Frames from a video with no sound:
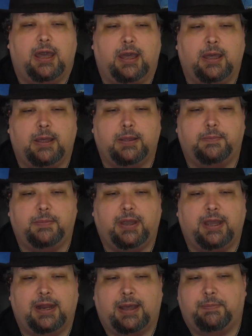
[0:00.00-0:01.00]
Um,
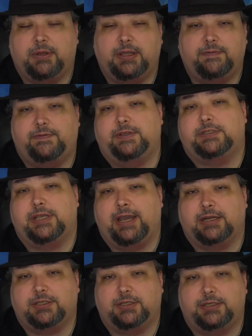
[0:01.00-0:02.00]
and I believe this
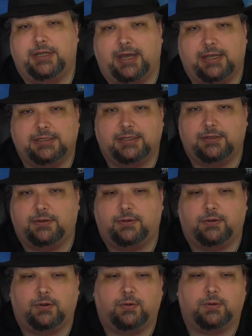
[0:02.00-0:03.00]
actually ties into the
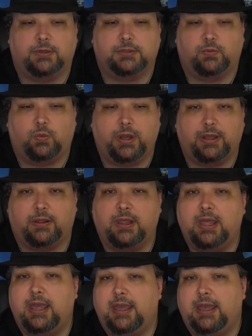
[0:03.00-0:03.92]
lore as well.